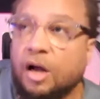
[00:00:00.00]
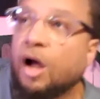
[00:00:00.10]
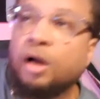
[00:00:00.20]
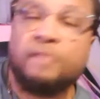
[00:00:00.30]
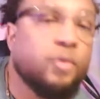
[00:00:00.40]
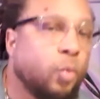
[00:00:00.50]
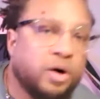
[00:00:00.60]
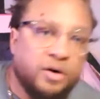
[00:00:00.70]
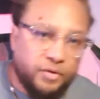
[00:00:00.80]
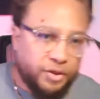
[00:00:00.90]
all of the
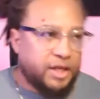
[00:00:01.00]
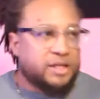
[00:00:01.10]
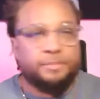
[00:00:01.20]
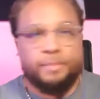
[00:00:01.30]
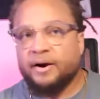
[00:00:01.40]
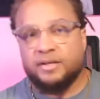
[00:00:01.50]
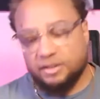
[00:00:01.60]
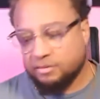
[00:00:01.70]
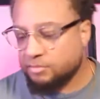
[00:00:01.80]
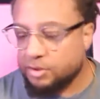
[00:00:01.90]
wonderful things
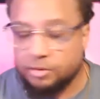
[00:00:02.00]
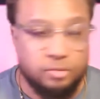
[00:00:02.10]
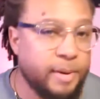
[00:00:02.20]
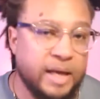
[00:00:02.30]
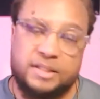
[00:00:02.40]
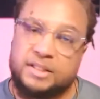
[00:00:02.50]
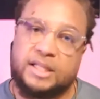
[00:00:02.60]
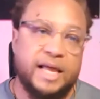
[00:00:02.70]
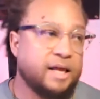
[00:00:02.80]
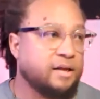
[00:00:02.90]
parents do the best that
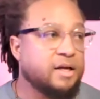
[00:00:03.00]
they